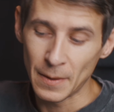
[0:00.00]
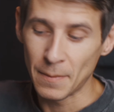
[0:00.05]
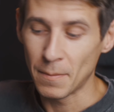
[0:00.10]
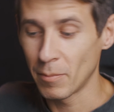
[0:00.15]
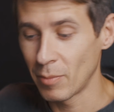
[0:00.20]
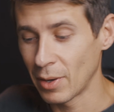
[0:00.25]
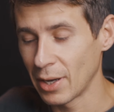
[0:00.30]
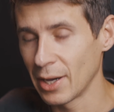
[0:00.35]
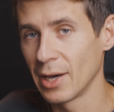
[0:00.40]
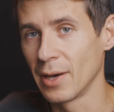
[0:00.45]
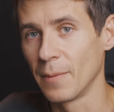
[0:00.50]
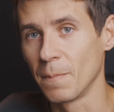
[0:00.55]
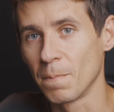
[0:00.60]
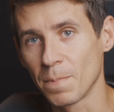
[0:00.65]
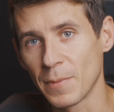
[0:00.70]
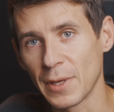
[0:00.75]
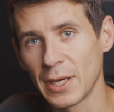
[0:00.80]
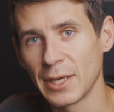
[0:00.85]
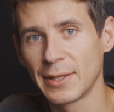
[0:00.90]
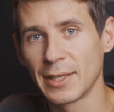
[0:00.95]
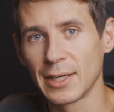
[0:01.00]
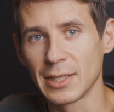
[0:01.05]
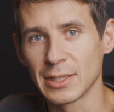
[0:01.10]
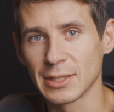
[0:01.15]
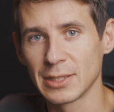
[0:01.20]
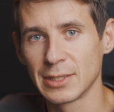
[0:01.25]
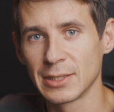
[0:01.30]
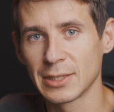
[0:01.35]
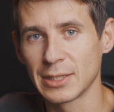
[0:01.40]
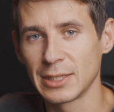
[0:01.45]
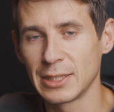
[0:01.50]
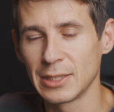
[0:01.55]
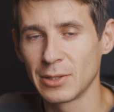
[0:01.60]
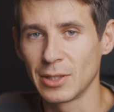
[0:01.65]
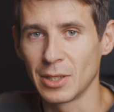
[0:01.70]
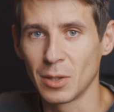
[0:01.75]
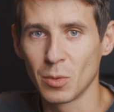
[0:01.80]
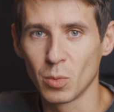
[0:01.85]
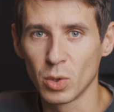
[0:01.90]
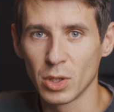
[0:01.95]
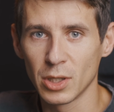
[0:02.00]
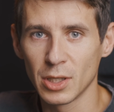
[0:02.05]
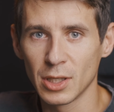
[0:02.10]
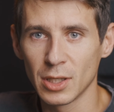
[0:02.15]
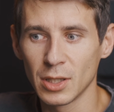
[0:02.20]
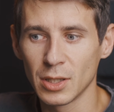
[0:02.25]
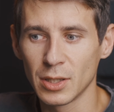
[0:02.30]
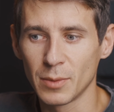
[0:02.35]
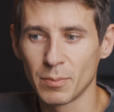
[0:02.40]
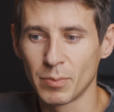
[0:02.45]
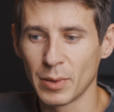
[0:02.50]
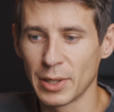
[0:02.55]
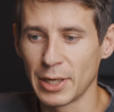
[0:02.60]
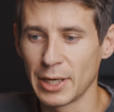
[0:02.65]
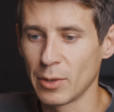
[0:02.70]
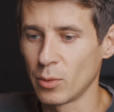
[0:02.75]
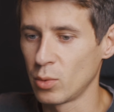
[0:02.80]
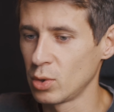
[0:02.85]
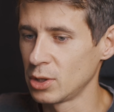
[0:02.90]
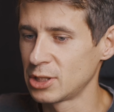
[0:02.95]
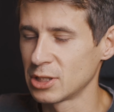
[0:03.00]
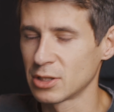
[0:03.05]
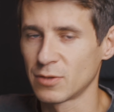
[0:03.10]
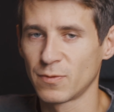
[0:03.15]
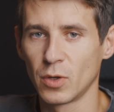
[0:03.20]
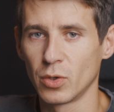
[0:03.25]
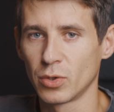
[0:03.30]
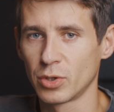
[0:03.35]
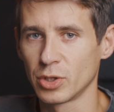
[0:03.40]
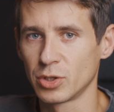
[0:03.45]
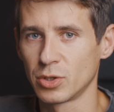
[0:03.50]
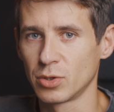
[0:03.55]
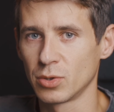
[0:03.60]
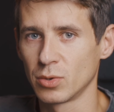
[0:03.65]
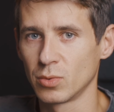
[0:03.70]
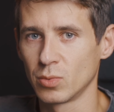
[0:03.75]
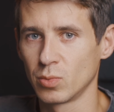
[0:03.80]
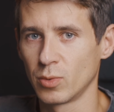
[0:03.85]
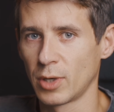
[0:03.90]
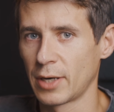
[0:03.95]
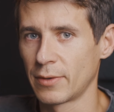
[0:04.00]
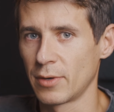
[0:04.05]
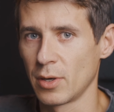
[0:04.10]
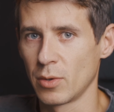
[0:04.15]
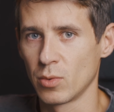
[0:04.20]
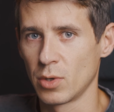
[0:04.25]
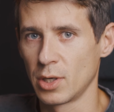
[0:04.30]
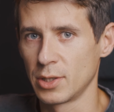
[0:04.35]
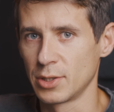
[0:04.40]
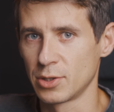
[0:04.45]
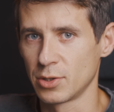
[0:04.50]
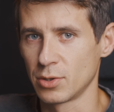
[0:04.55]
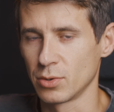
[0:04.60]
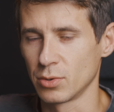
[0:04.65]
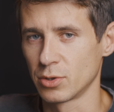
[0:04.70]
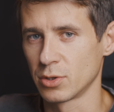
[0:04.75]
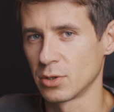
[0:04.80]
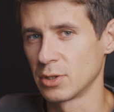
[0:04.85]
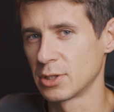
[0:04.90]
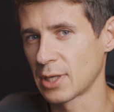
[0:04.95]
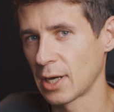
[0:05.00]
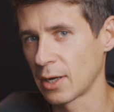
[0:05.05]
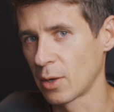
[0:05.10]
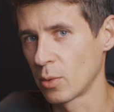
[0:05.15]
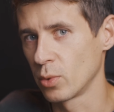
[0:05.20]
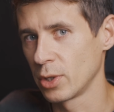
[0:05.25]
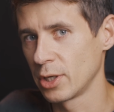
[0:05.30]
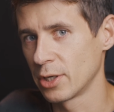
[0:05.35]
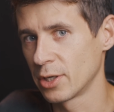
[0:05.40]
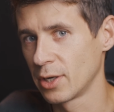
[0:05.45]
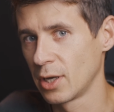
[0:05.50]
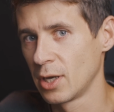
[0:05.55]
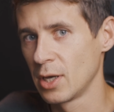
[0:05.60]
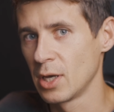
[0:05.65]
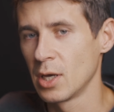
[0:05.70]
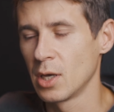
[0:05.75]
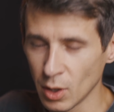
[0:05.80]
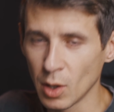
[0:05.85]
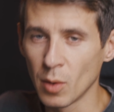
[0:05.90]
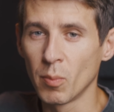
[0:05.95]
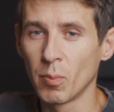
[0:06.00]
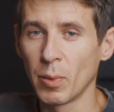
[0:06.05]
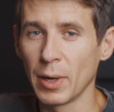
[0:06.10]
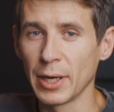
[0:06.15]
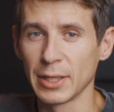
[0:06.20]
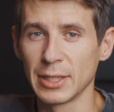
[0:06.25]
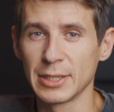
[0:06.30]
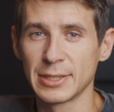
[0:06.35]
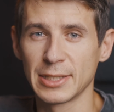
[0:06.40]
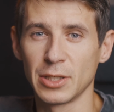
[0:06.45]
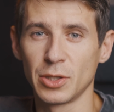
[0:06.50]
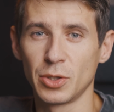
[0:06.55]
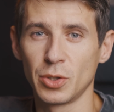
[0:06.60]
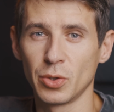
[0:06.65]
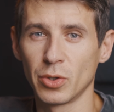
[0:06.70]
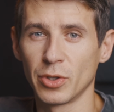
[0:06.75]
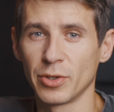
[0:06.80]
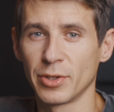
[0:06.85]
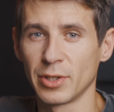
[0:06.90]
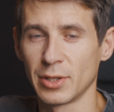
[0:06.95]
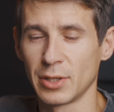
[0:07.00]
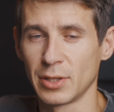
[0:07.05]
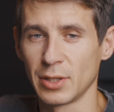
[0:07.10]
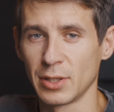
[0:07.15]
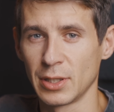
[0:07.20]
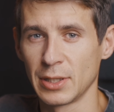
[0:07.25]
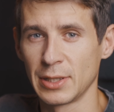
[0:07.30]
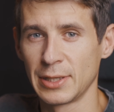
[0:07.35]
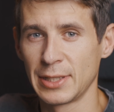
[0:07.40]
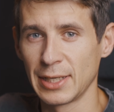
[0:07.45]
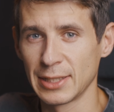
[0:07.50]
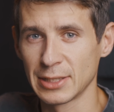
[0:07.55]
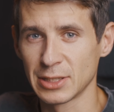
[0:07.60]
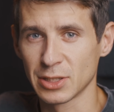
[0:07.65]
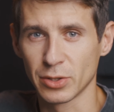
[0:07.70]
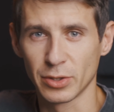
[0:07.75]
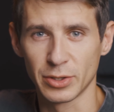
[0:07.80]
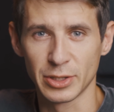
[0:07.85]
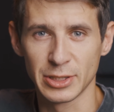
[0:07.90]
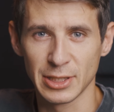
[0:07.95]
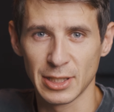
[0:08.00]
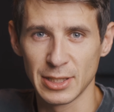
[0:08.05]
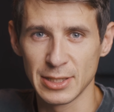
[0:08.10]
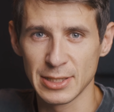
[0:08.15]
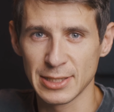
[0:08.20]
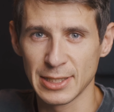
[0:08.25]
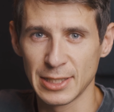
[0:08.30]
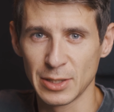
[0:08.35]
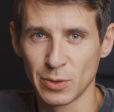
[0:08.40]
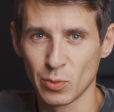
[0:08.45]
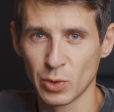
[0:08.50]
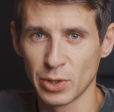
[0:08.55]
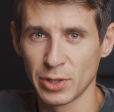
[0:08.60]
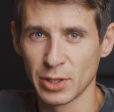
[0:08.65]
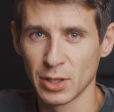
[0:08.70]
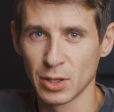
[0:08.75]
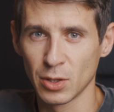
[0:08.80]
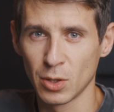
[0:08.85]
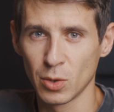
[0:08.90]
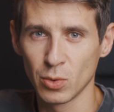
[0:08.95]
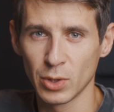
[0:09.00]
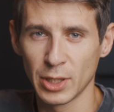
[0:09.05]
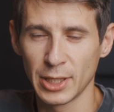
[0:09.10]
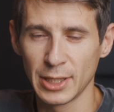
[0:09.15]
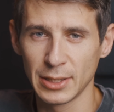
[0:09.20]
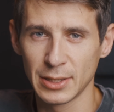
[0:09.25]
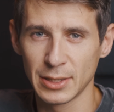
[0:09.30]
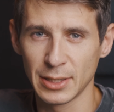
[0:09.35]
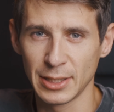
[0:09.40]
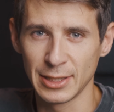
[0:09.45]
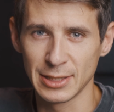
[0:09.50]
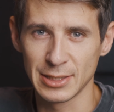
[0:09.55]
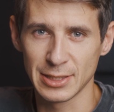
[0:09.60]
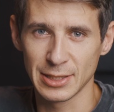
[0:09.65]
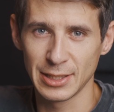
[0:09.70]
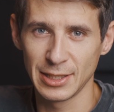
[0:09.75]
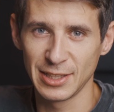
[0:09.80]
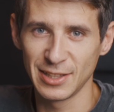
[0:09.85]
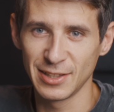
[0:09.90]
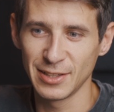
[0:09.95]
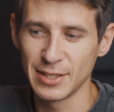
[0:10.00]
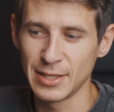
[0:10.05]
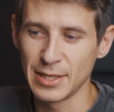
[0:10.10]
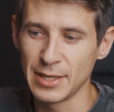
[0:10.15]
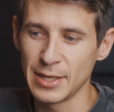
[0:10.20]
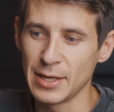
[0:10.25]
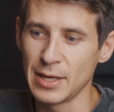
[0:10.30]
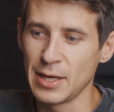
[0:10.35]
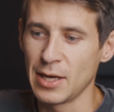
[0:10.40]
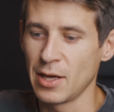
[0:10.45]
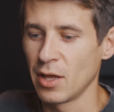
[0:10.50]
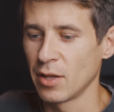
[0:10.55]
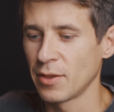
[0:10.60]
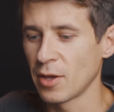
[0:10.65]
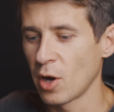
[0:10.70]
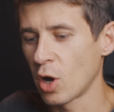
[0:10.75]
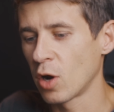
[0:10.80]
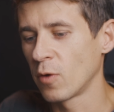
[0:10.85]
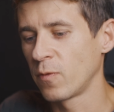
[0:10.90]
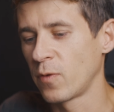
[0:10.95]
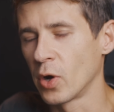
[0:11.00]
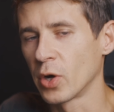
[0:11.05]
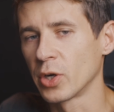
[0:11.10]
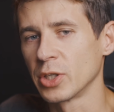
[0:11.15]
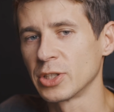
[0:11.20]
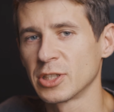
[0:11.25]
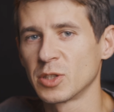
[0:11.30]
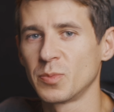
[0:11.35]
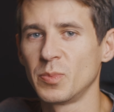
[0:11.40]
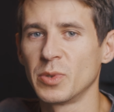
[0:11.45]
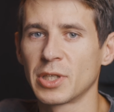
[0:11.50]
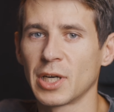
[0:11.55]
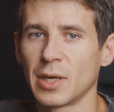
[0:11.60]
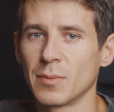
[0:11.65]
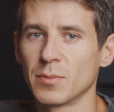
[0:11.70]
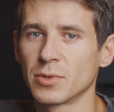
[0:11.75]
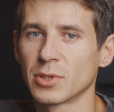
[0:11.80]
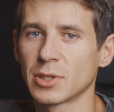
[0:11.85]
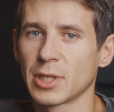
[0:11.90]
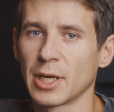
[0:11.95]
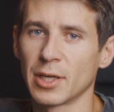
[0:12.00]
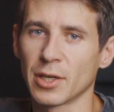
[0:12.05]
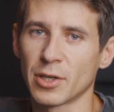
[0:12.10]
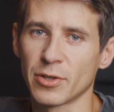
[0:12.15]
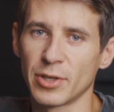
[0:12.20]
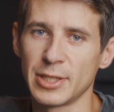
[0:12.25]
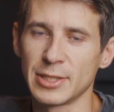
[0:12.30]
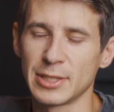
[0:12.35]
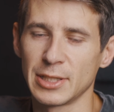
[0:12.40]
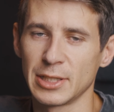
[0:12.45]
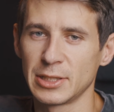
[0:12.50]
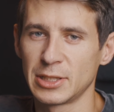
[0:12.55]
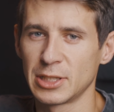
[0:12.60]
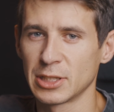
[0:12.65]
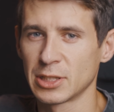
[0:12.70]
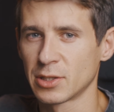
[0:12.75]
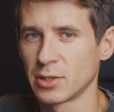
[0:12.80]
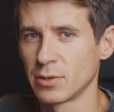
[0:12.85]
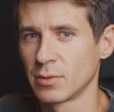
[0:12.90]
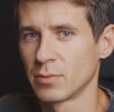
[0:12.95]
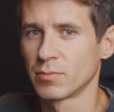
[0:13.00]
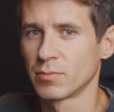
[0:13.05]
but it doesn't. It will, but it will just focus to whatever it wants to, so it's kind of weird. But let's say during the dusk or sunset, when the low light hits in, the autofocus just becomes kind of crazy. It just